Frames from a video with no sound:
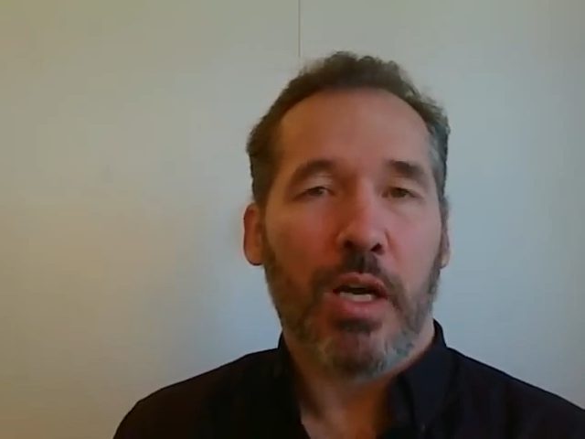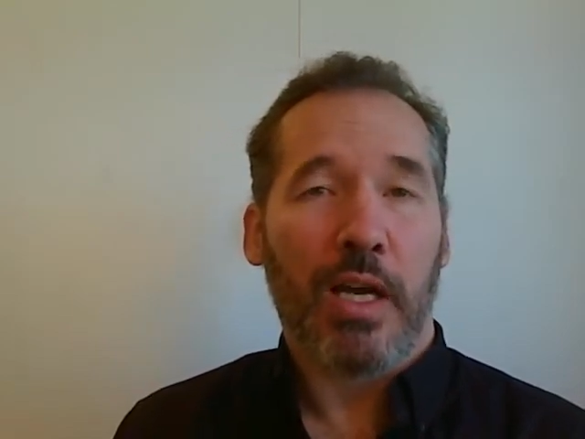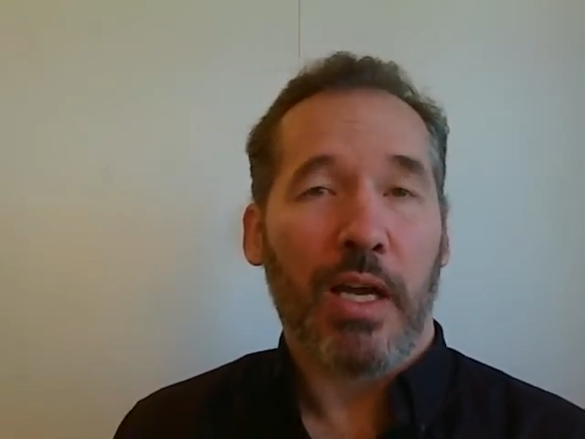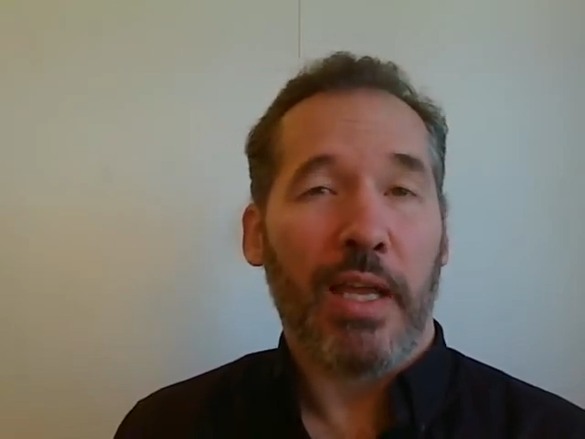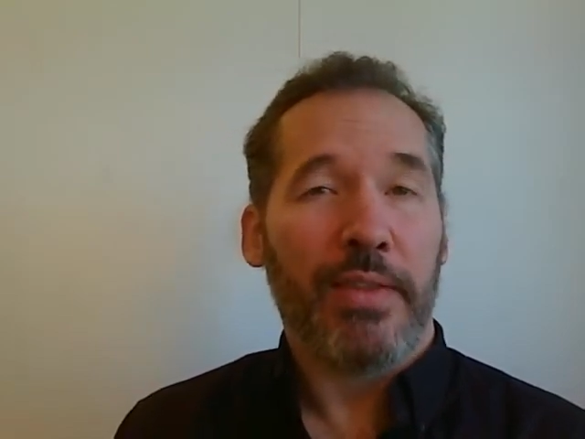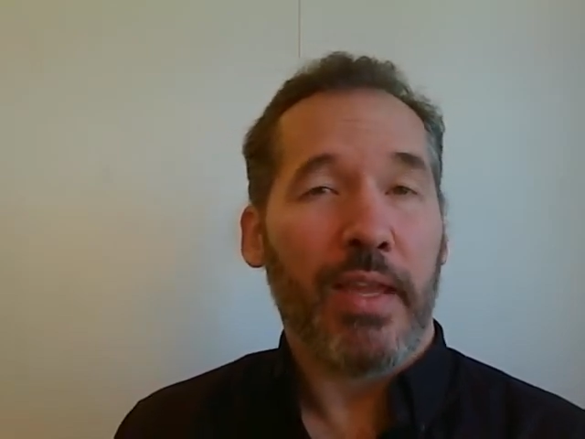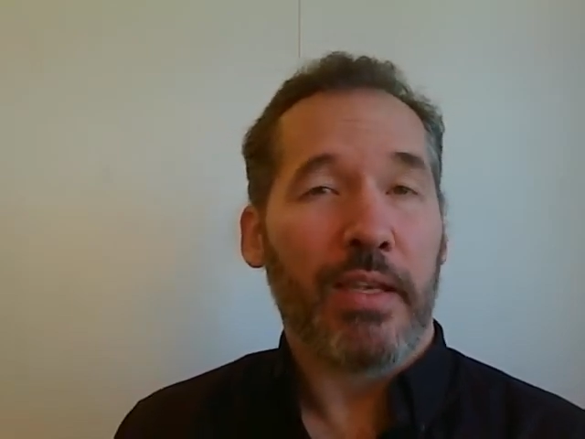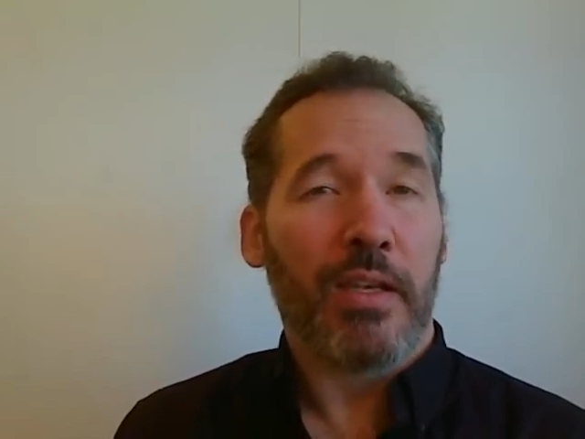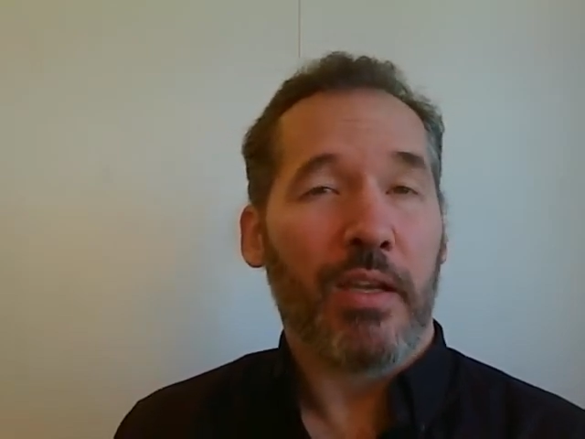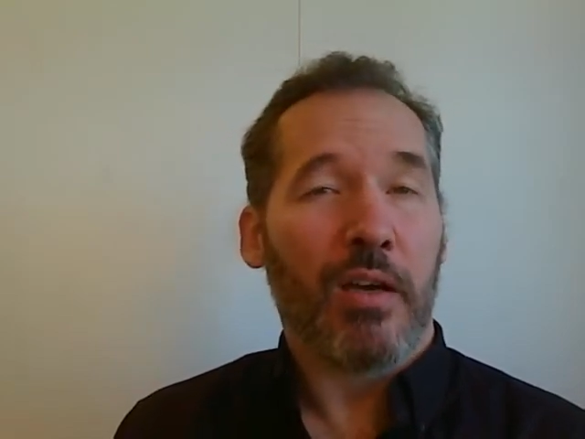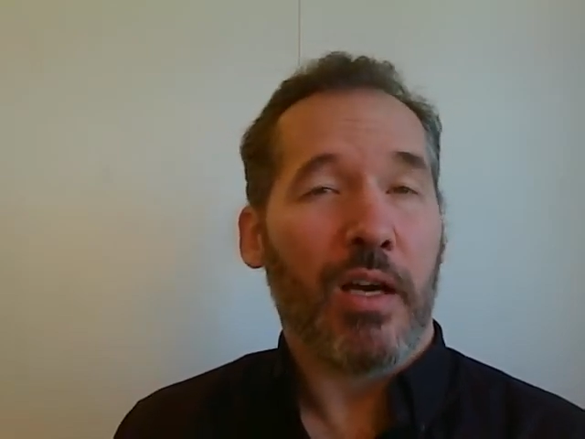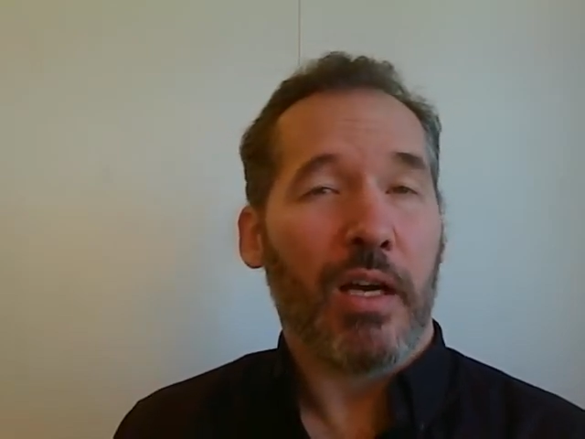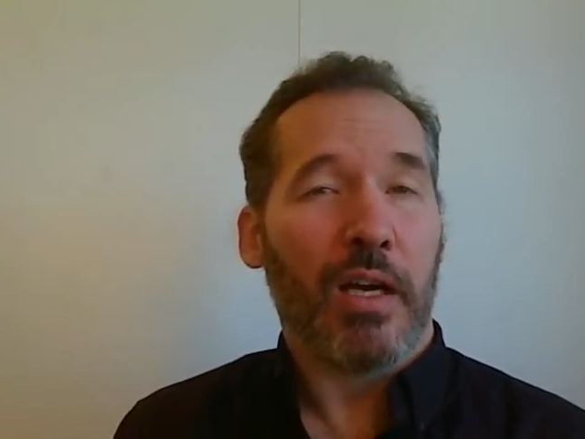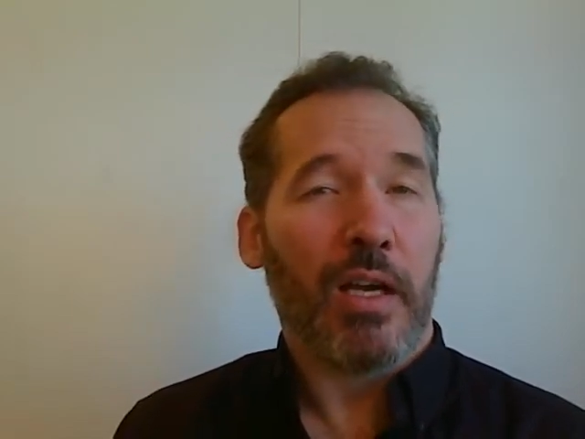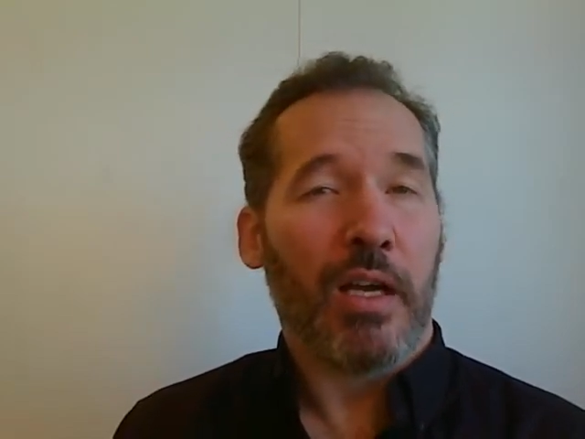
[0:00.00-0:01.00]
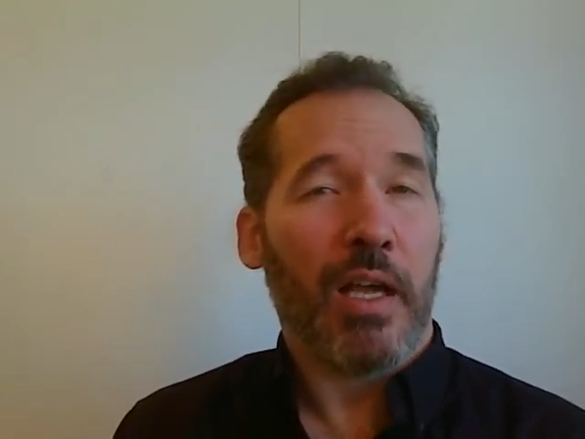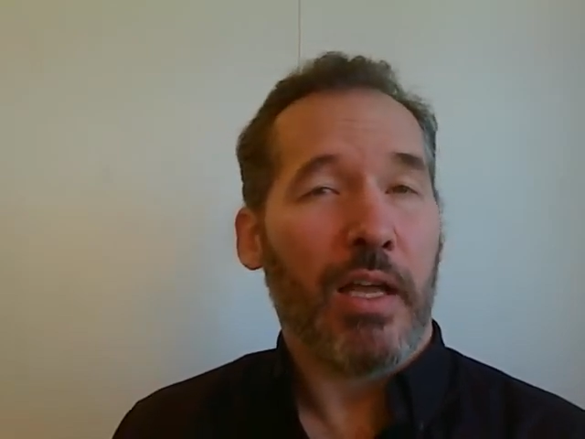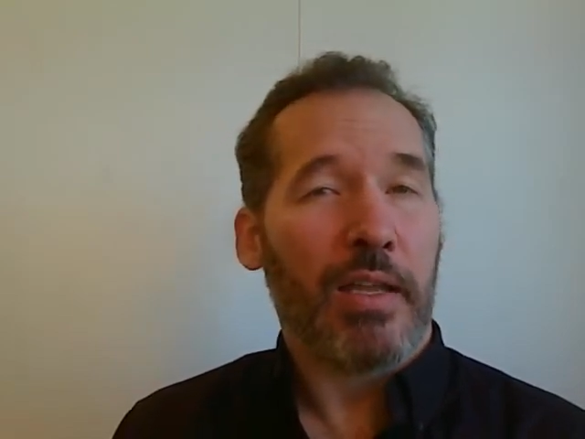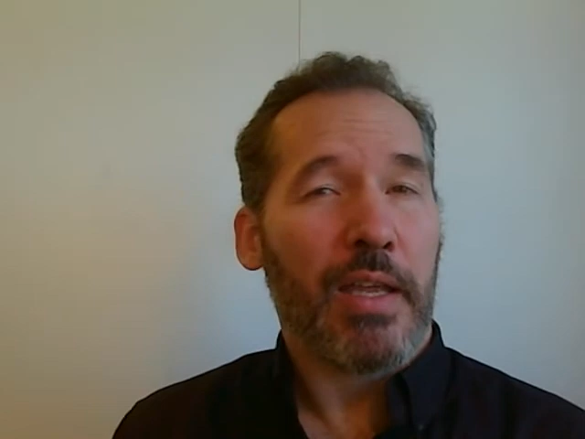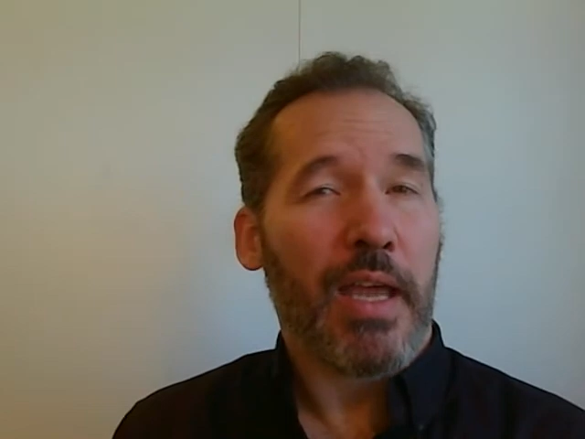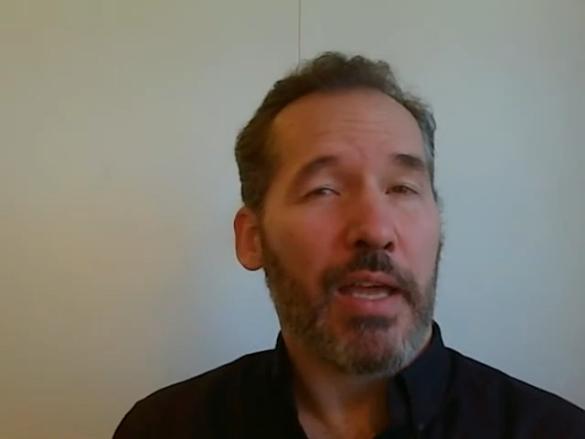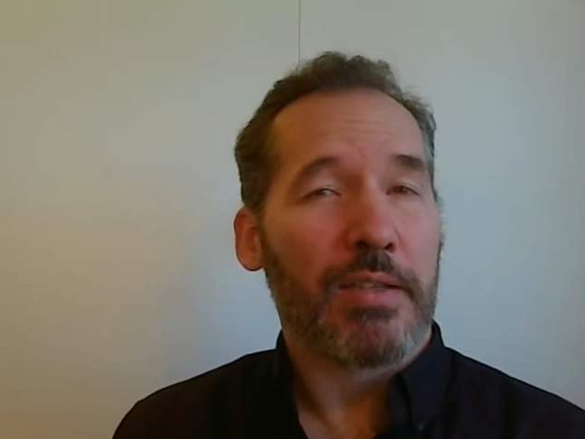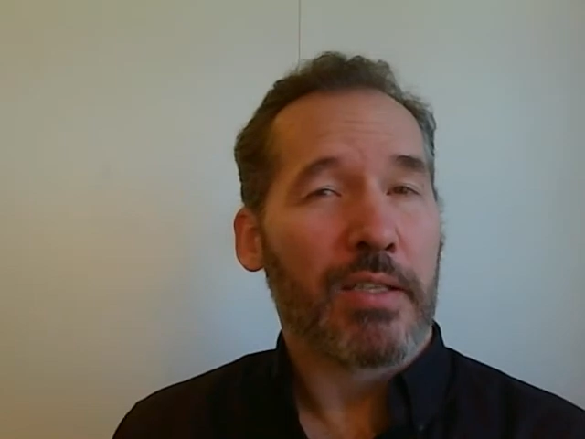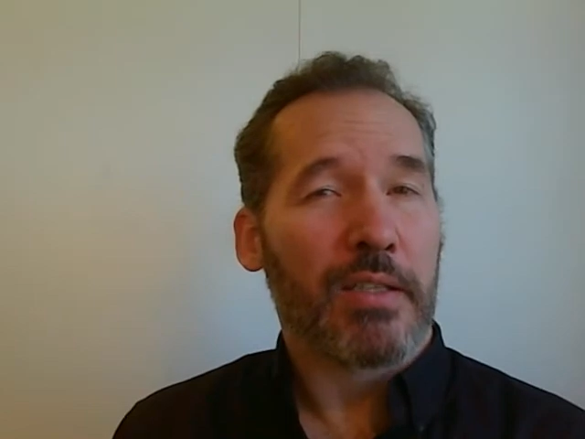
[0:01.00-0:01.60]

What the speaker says: and then as